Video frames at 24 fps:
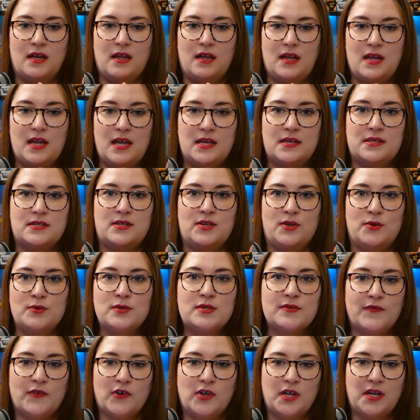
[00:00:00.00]
is
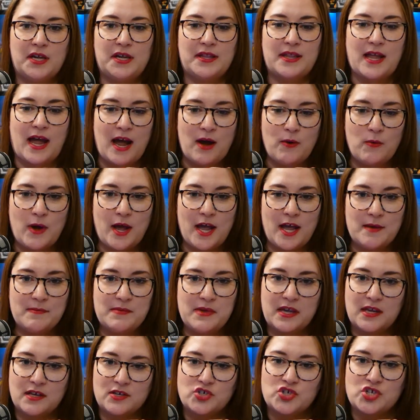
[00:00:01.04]
useful in that way
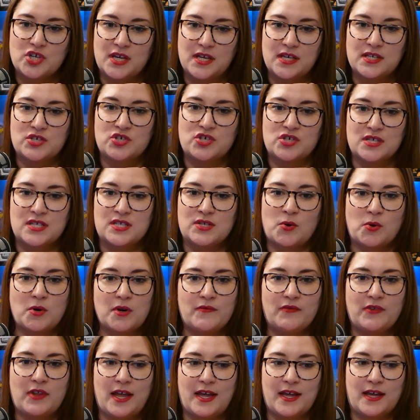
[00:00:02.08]
because she is just sort
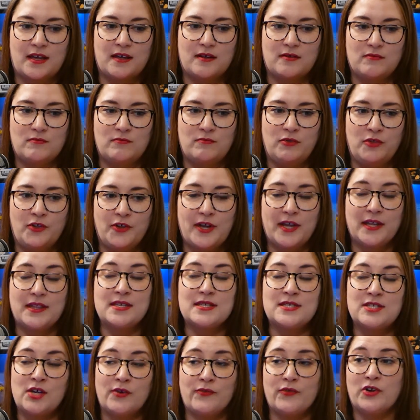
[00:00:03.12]
of like look at the
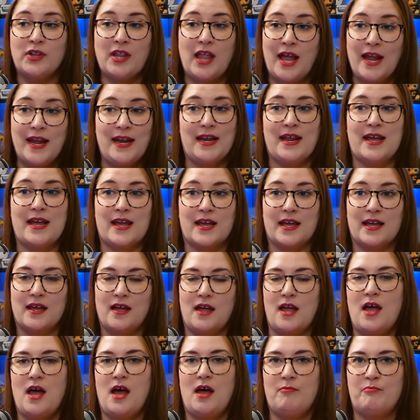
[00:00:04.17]
silver lining
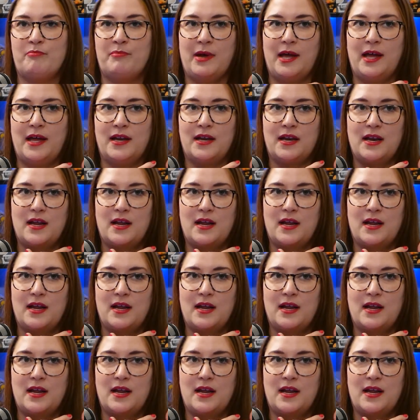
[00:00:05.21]
but